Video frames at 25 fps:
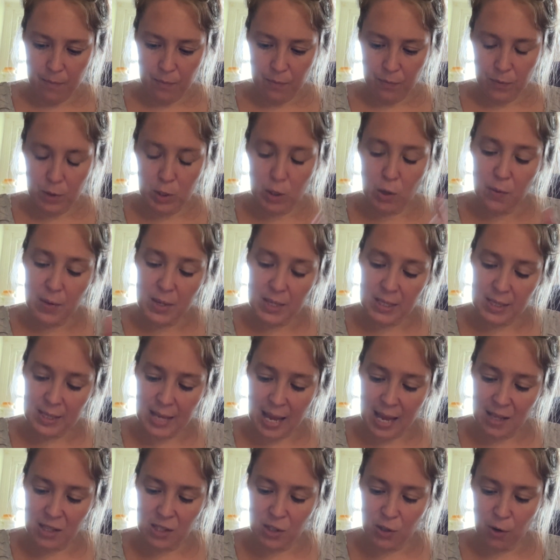So the
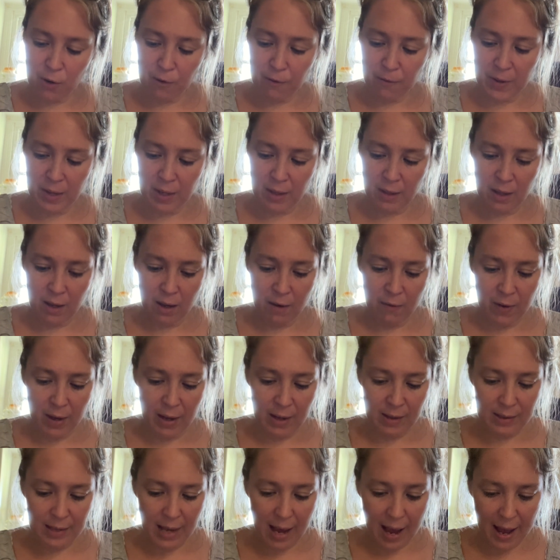sense or feeling of
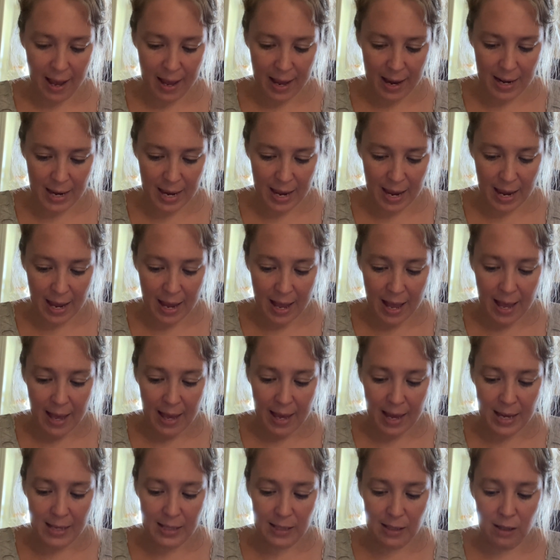anxiety
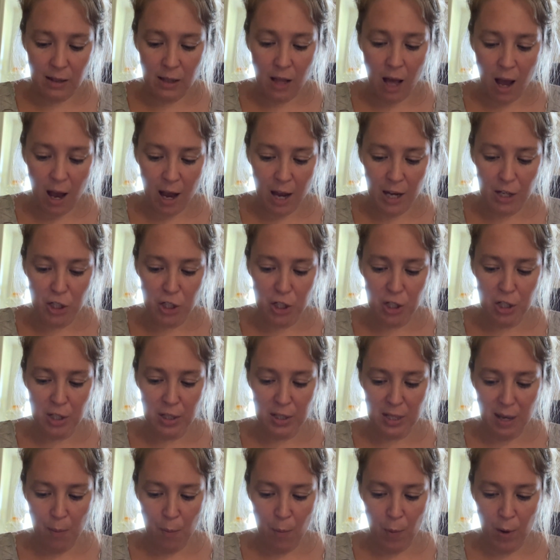is lodged
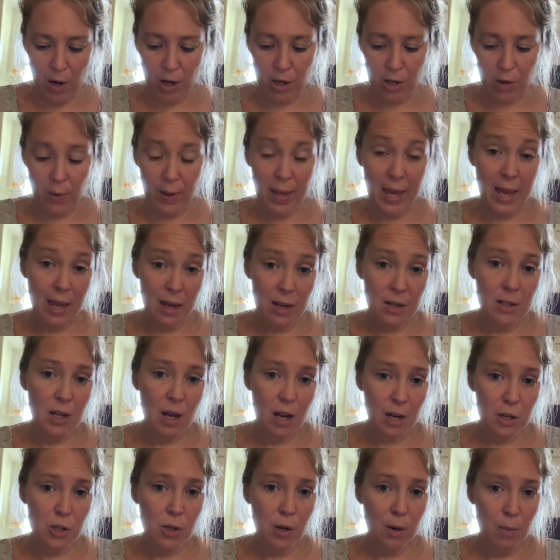somewhere you can't
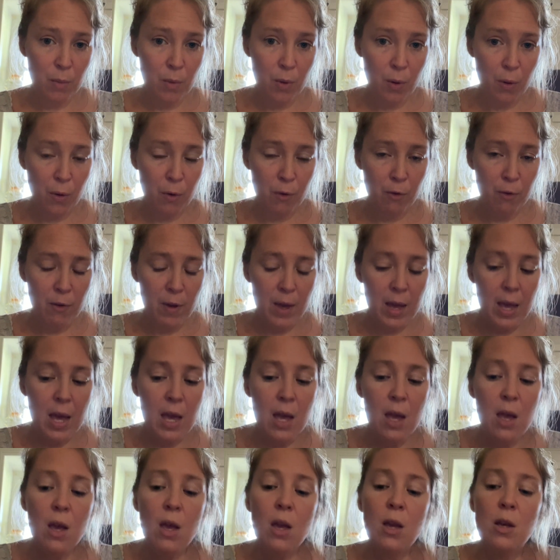touch or move.
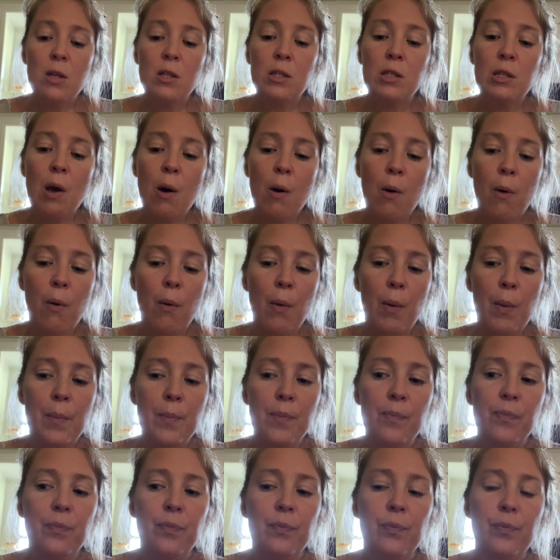So
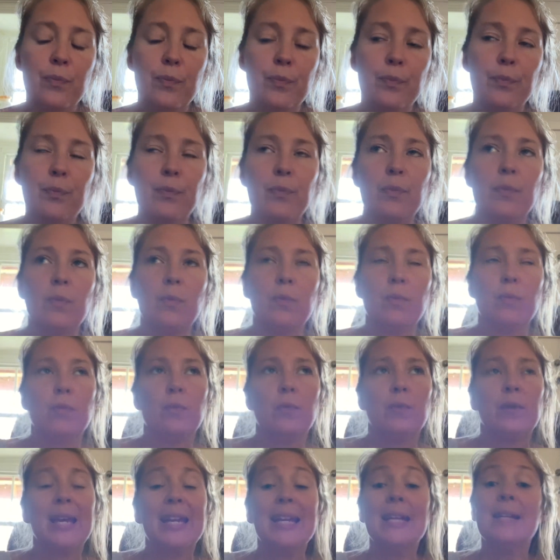
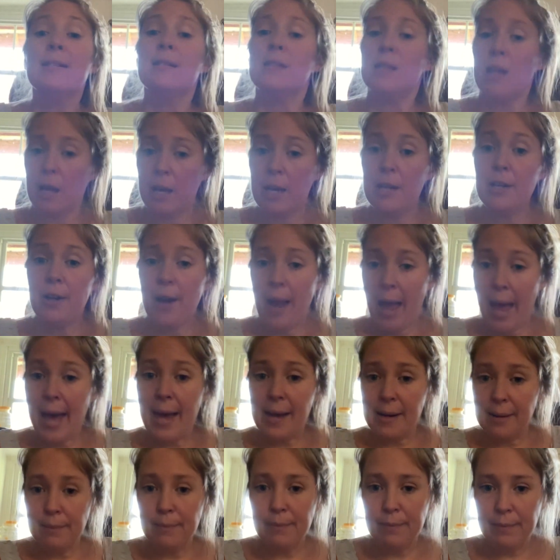getting stuck in your head,
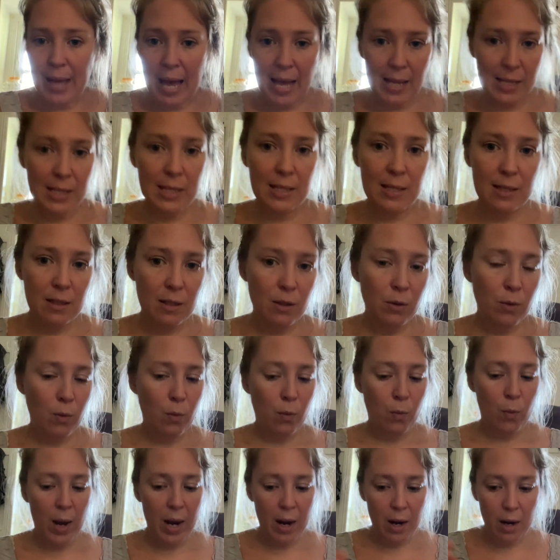that's
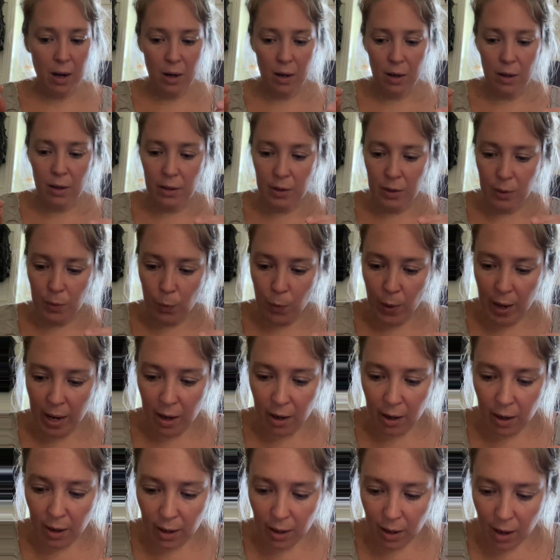where
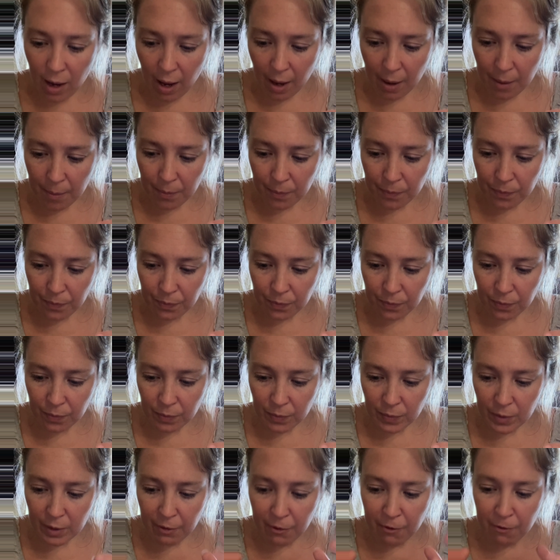
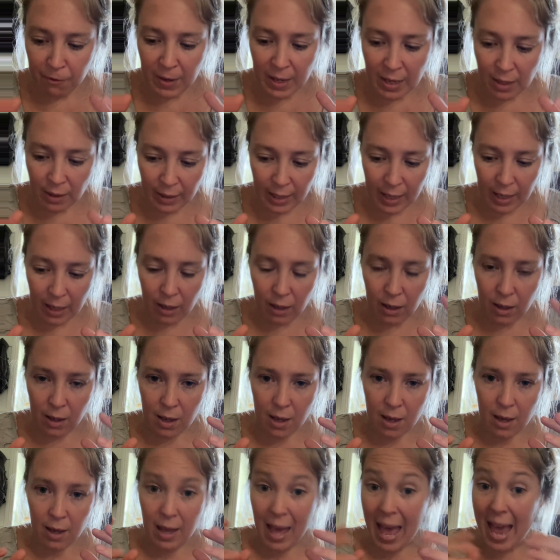the feeling,
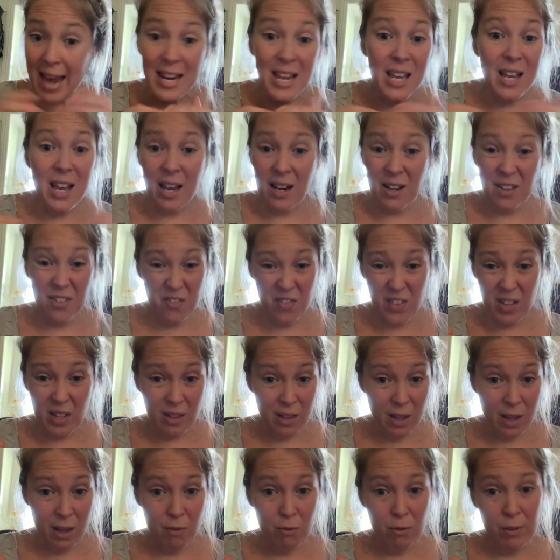any kind of
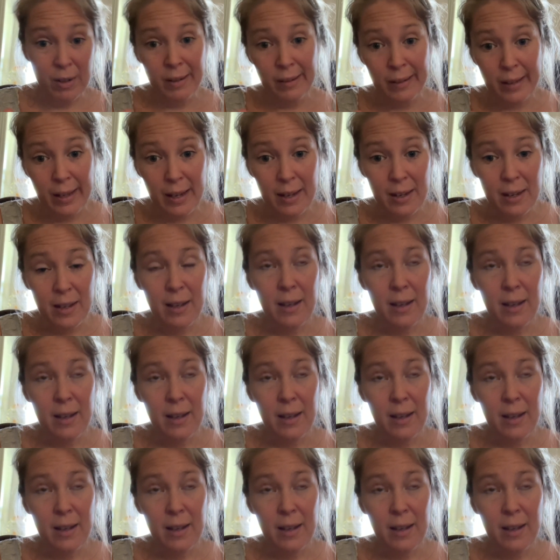feeling really,